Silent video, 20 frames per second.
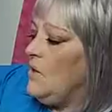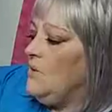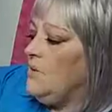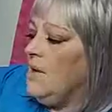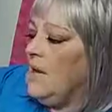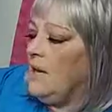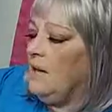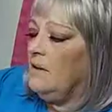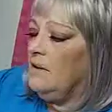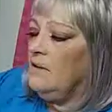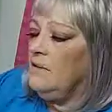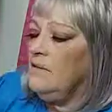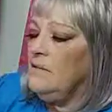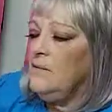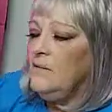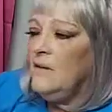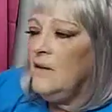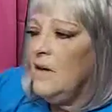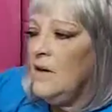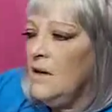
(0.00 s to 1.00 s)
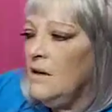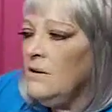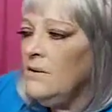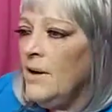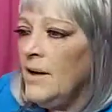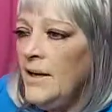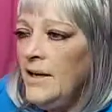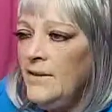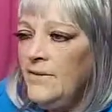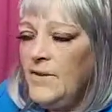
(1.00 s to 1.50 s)
Okay. All
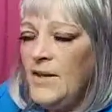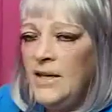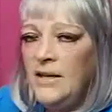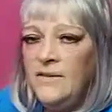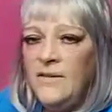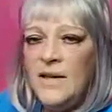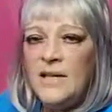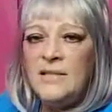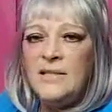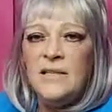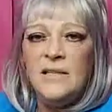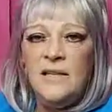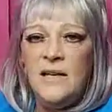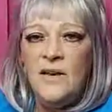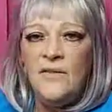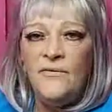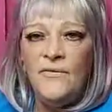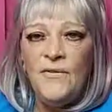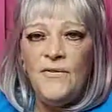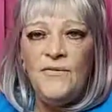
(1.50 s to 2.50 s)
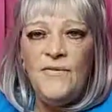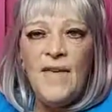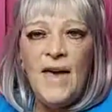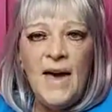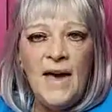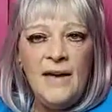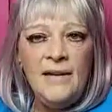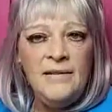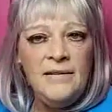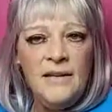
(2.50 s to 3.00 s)
right, I think that's enough of
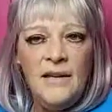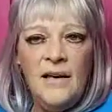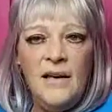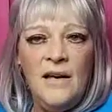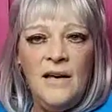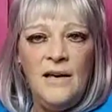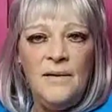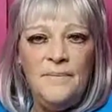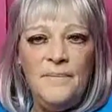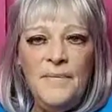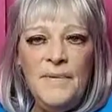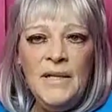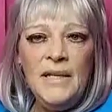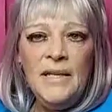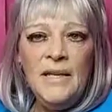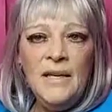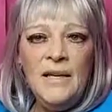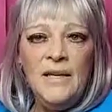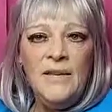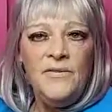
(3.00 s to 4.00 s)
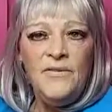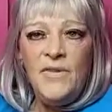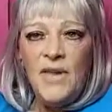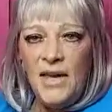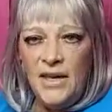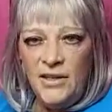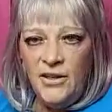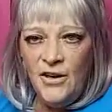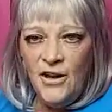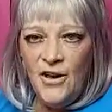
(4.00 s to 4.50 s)
that. Um,
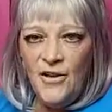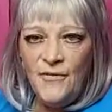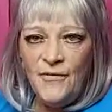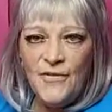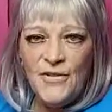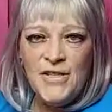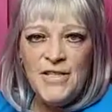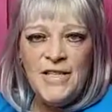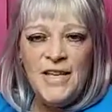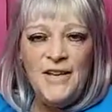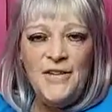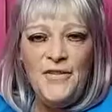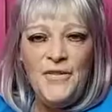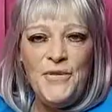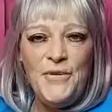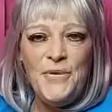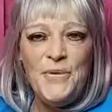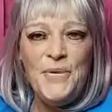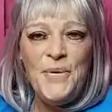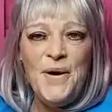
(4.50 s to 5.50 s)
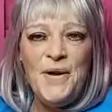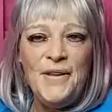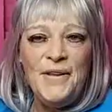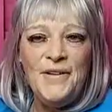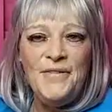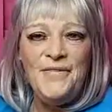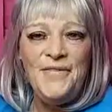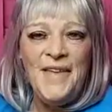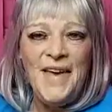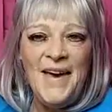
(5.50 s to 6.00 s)
Thank y'all for sitting through
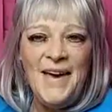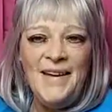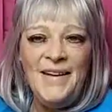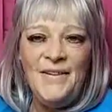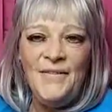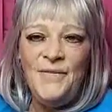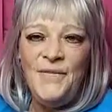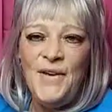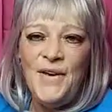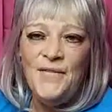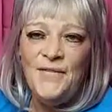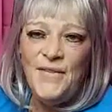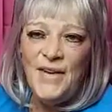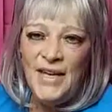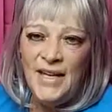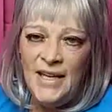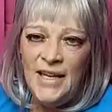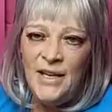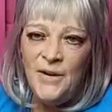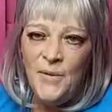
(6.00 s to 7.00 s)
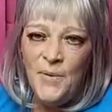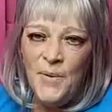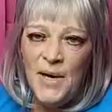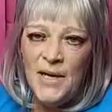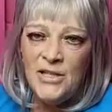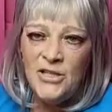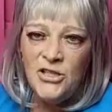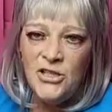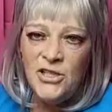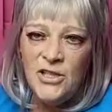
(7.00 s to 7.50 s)
all of that. If you have any
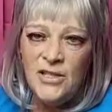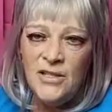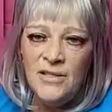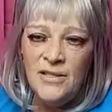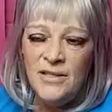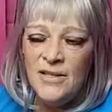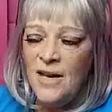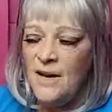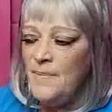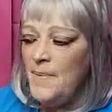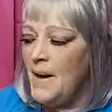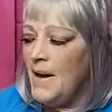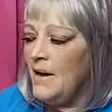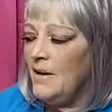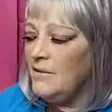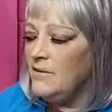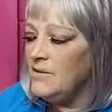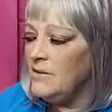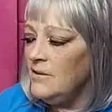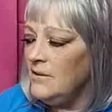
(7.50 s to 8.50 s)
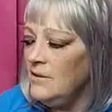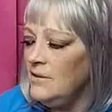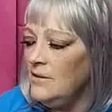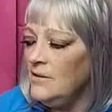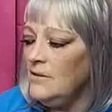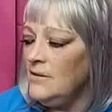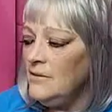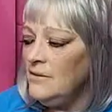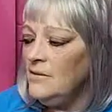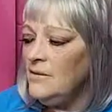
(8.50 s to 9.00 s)
questions about
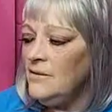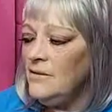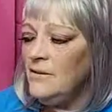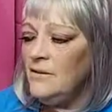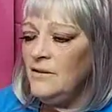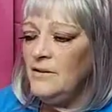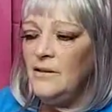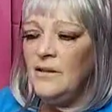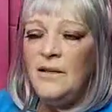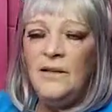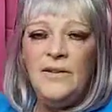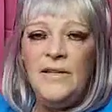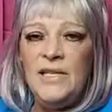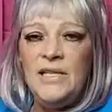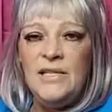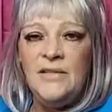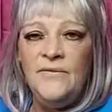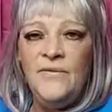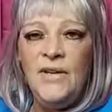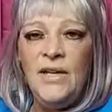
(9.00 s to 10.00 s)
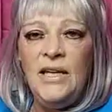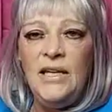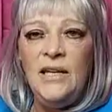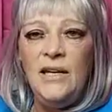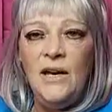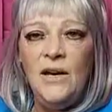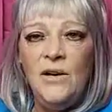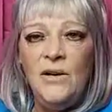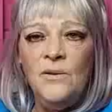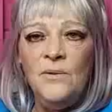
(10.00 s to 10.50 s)
uh, this
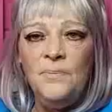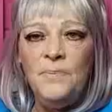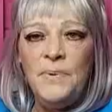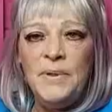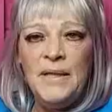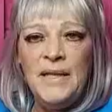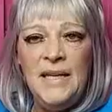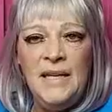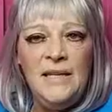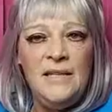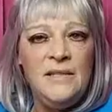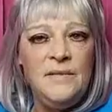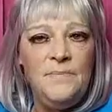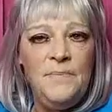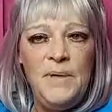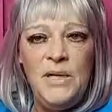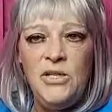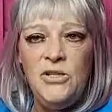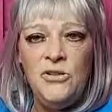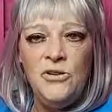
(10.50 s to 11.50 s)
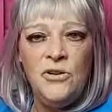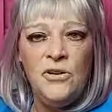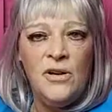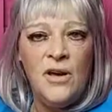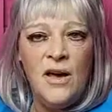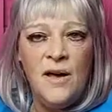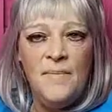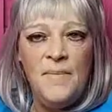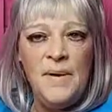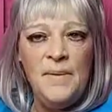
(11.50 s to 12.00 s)
video, please be sure and
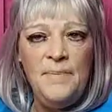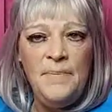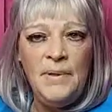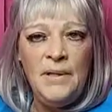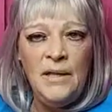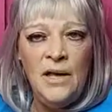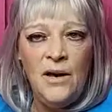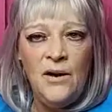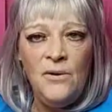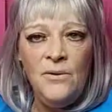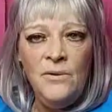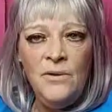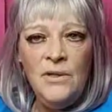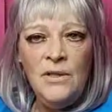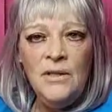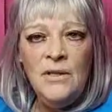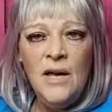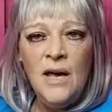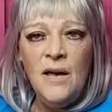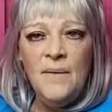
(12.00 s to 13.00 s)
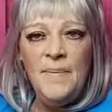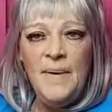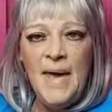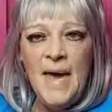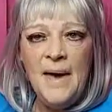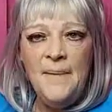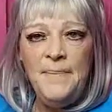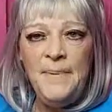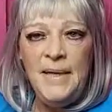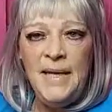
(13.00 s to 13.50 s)
comment below. I'll
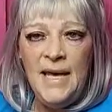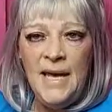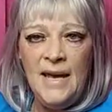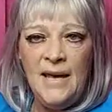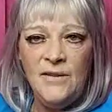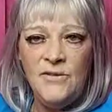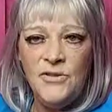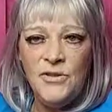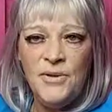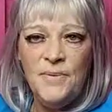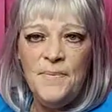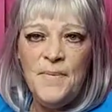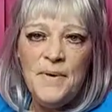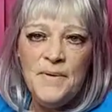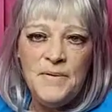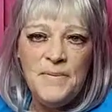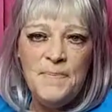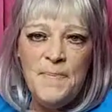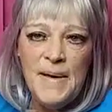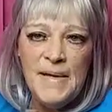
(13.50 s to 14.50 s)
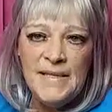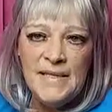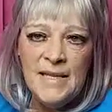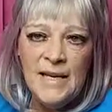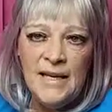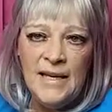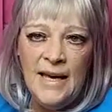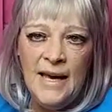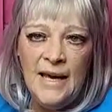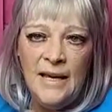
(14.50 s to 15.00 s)
be happy to answer them as best
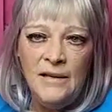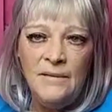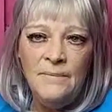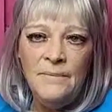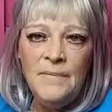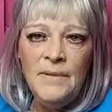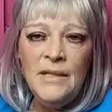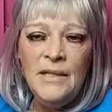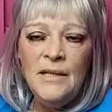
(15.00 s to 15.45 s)
I can.